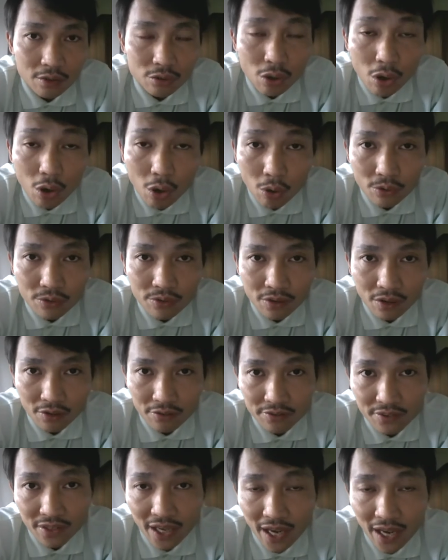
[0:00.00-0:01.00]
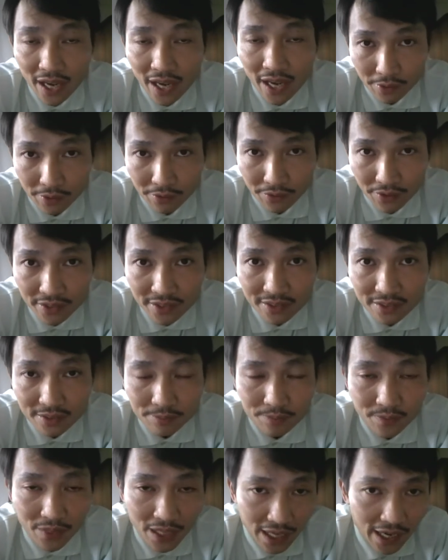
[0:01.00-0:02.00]
tone of the ambergris.
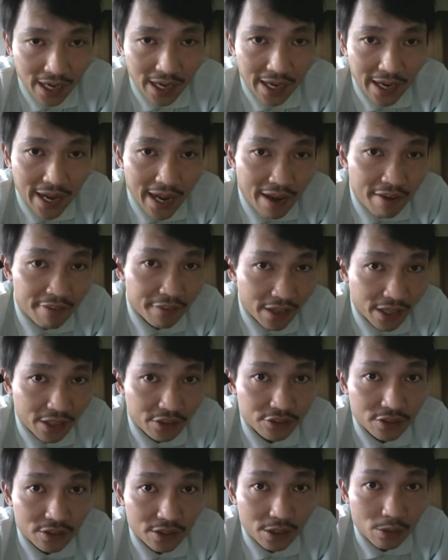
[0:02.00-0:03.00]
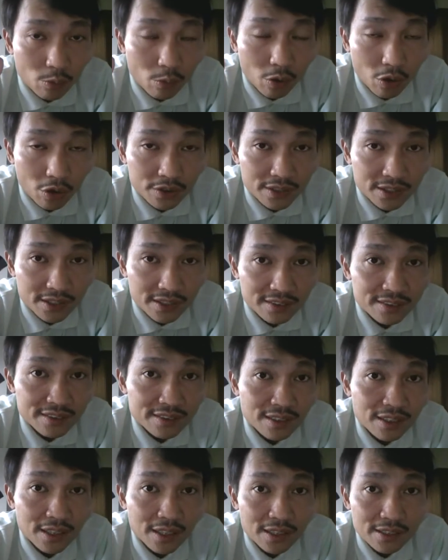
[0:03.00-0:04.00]
I have actually worn this
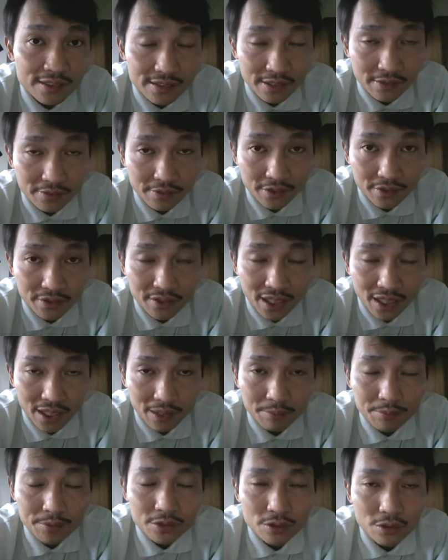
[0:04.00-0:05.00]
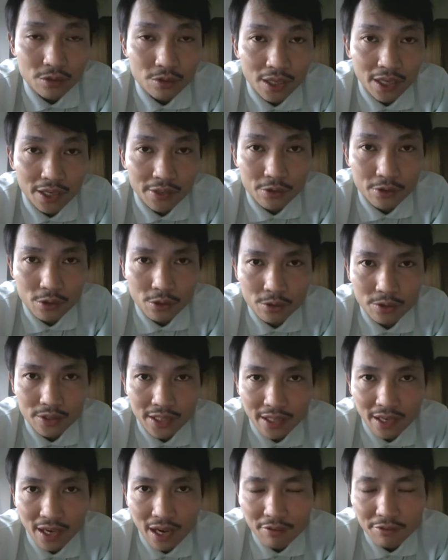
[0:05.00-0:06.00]
several times, so I know
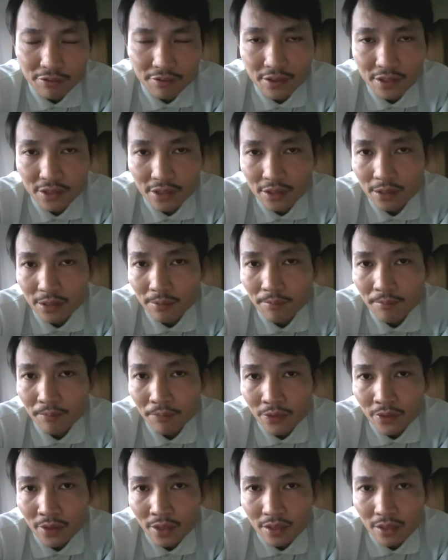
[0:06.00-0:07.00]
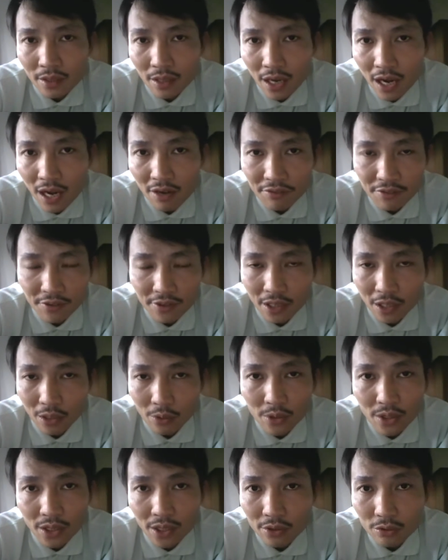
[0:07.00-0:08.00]
that after half an
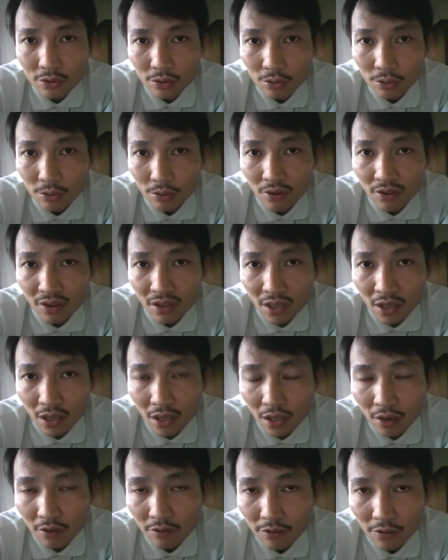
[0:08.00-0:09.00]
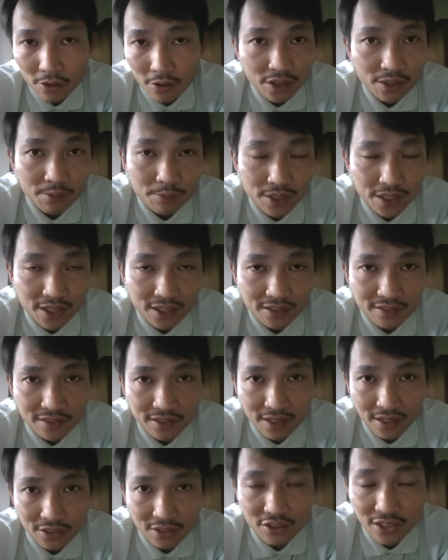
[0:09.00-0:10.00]
hour to 40 minutes
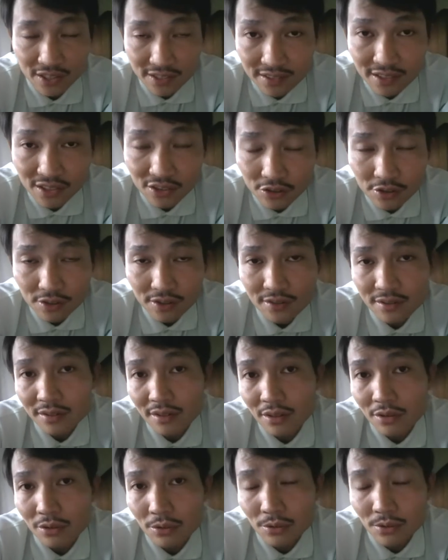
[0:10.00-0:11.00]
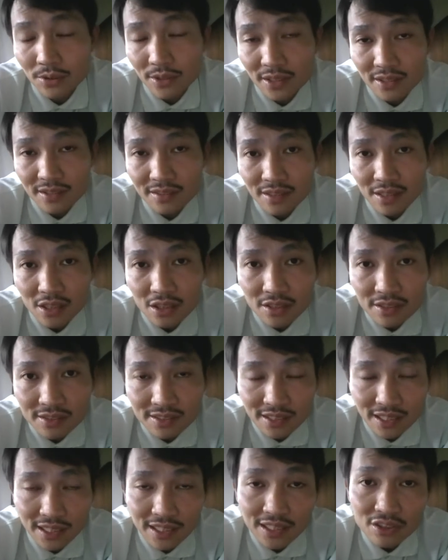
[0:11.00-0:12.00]
it transitions into this
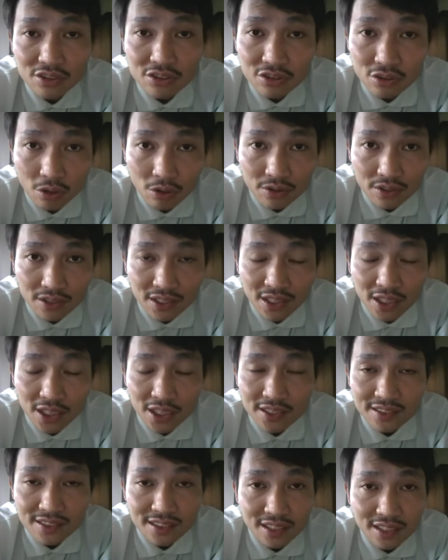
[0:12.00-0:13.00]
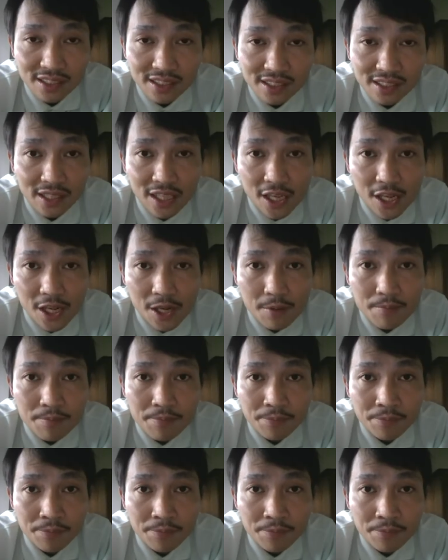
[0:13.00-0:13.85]
slightly salty, slightly